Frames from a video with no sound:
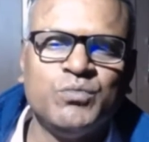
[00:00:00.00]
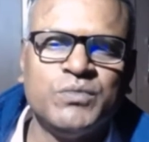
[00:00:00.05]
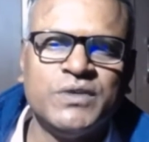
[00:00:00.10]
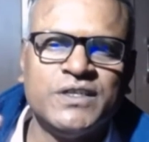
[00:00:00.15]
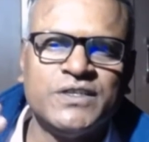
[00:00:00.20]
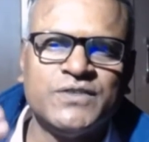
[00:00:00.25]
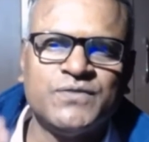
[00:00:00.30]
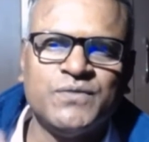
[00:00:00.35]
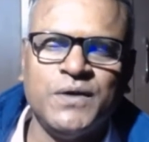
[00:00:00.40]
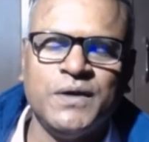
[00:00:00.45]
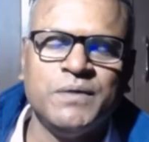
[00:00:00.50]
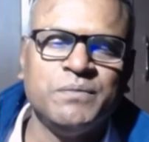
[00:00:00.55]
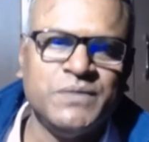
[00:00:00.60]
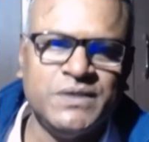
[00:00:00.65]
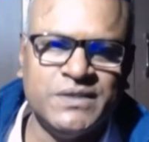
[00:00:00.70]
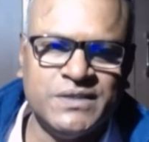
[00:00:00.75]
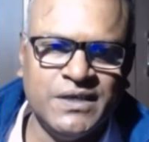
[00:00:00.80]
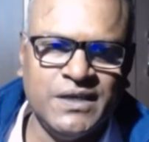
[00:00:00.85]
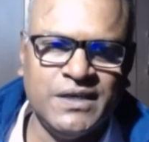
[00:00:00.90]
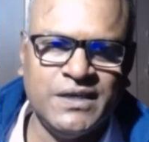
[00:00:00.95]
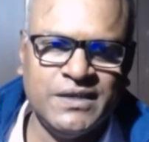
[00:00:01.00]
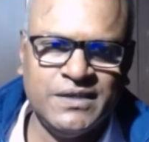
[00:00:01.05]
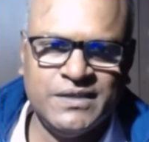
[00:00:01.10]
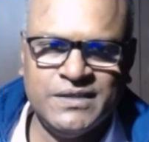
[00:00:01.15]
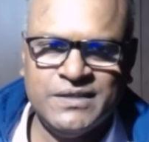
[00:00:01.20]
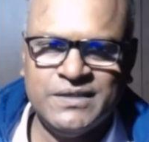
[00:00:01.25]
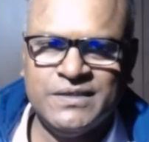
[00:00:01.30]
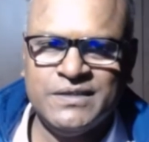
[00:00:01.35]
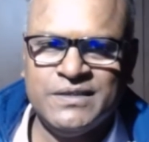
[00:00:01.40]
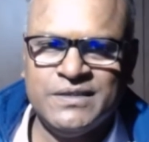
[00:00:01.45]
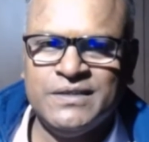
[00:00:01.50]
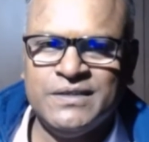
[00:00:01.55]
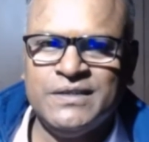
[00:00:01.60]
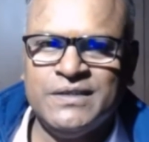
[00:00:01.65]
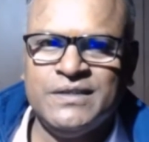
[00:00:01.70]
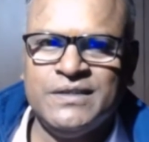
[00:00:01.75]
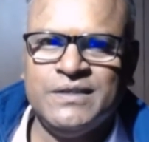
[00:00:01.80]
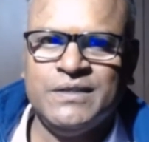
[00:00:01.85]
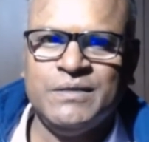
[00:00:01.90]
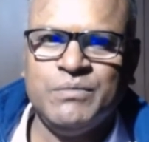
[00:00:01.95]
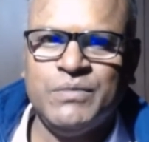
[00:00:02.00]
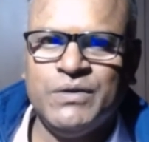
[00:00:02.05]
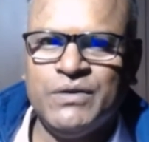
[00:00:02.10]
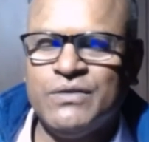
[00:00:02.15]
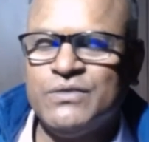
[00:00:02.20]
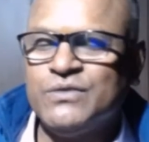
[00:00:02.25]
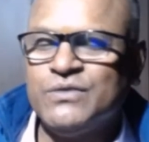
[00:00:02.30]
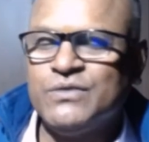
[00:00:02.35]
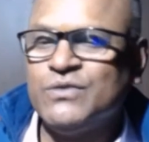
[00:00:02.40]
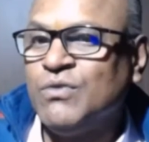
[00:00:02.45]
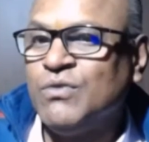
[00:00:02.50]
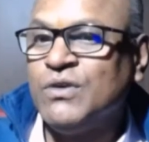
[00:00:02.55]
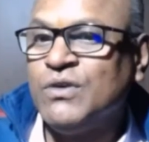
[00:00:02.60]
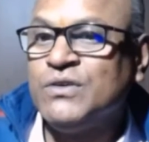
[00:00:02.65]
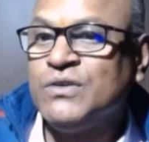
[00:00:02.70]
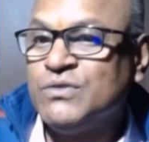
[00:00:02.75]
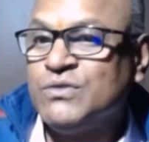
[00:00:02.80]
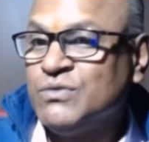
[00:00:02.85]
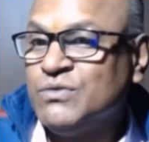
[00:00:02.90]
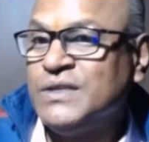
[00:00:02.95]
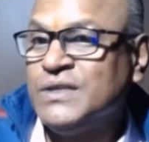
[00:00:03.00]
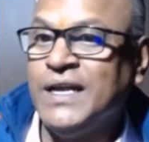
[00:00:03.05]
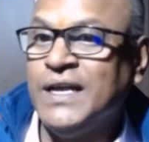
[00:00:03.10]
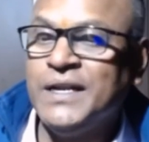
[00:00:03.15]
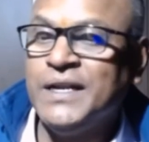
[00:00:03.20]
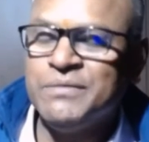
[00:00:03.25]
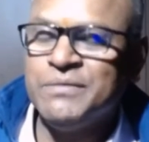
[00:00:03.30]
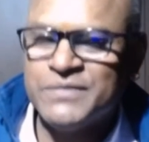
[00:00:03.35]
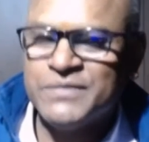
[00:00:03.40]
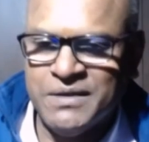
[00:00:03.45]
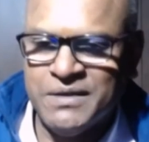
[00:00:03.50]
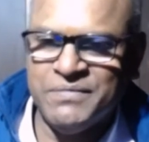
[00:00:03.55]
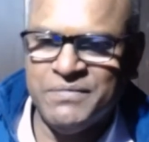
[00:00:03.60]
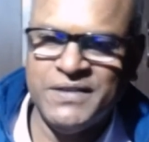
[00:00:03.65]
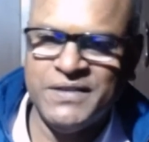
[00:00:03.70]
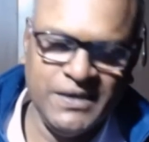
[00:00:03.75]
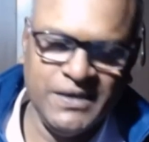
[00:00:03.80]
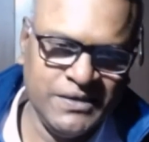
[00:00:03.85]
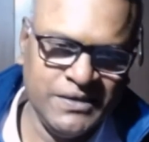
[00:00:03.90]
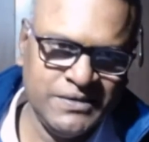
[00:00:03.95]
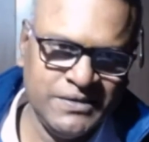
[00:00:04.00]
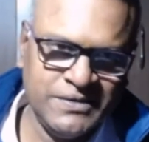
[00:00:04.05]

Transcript: minutes for me, sir? Because you want to tell him something.